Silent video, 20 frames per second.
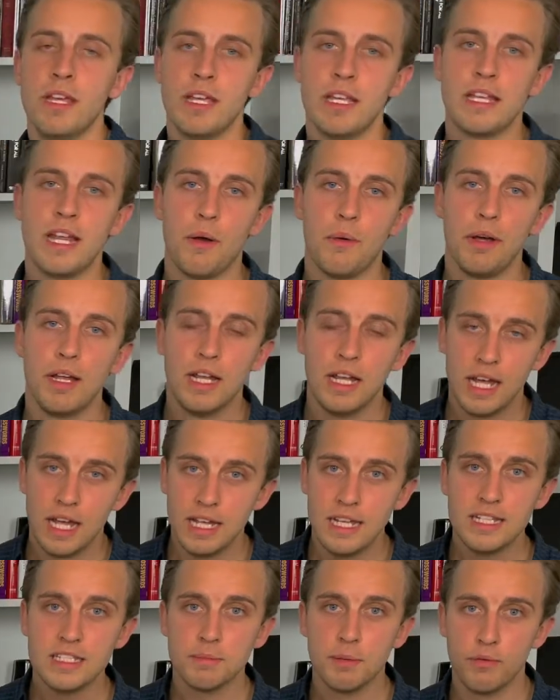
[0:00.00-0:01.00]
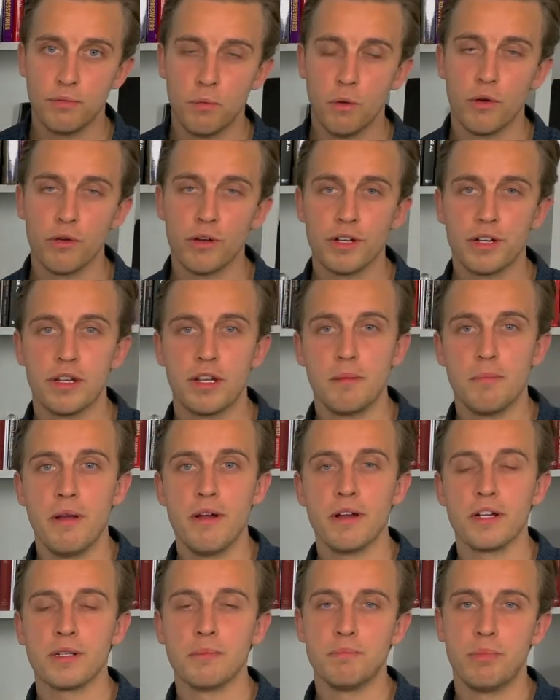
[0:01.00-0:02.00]
Now, Elizabeth Warren, an
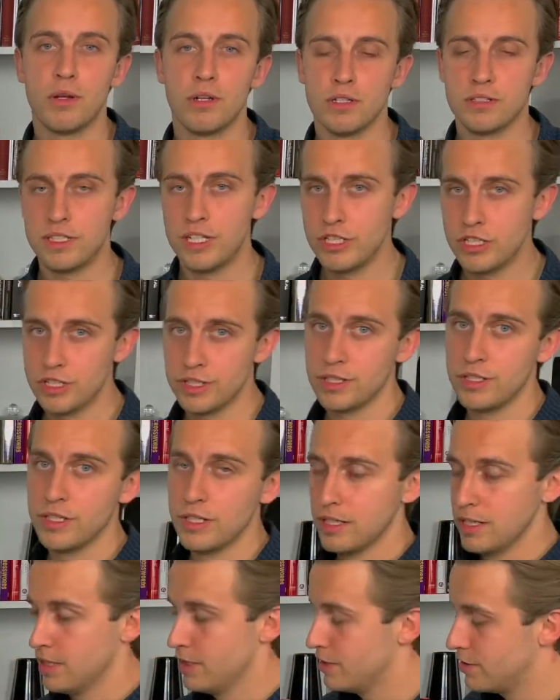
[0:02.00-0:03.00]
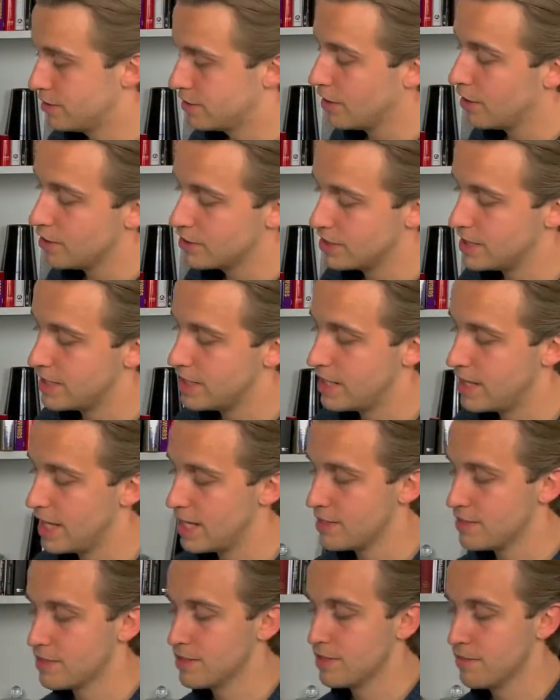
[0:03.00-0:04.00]
American politician, started
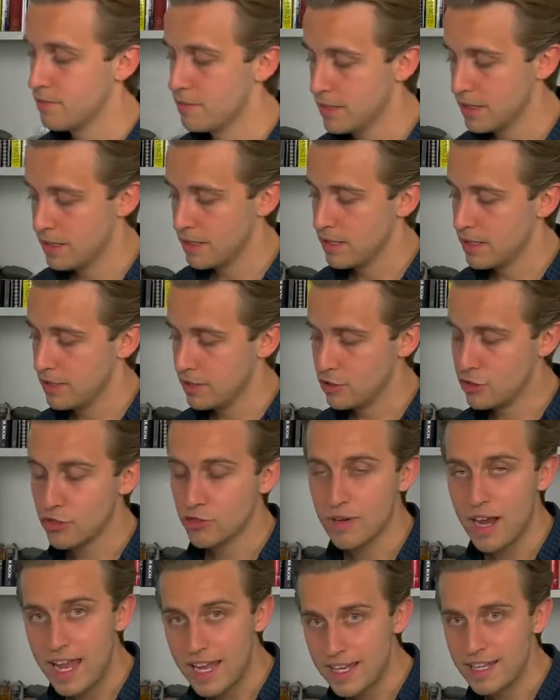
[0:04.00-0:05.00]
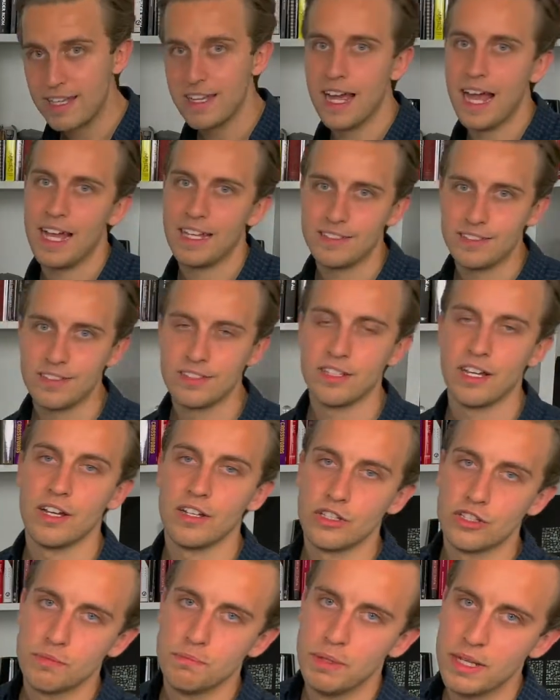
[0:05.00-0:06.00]
this trend as
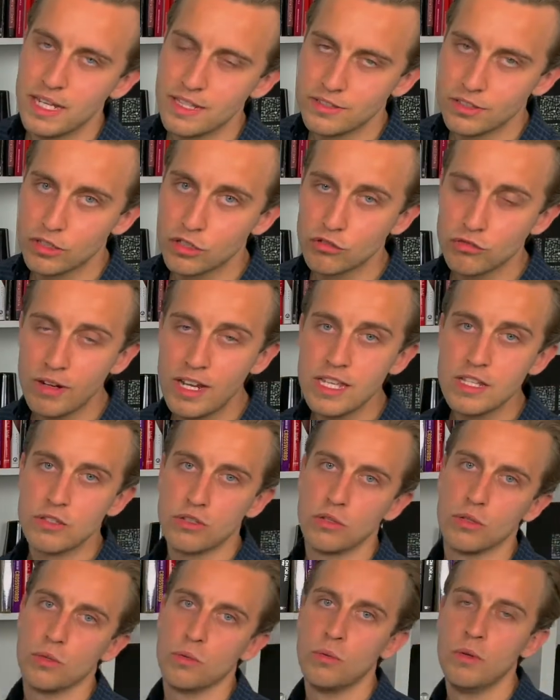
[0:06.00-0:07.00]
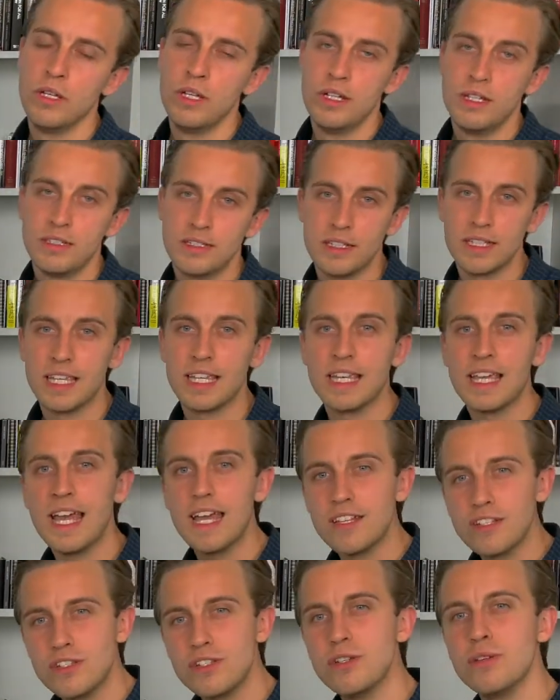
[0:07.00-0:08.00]
such, but it's a great tool to
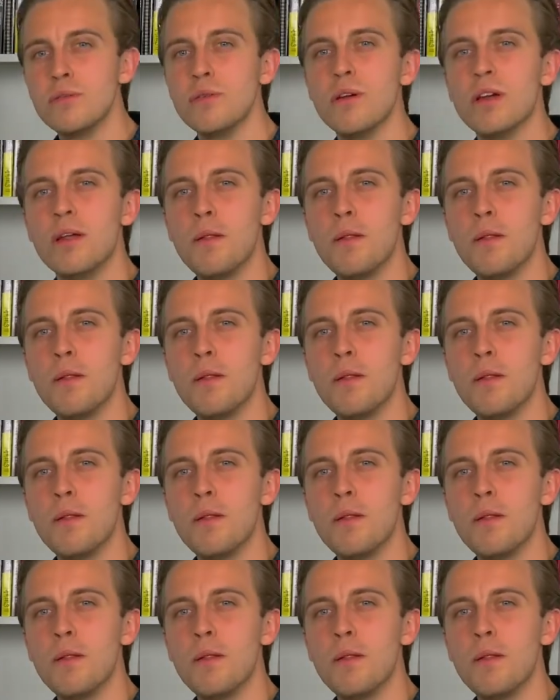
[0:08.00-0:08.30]
get you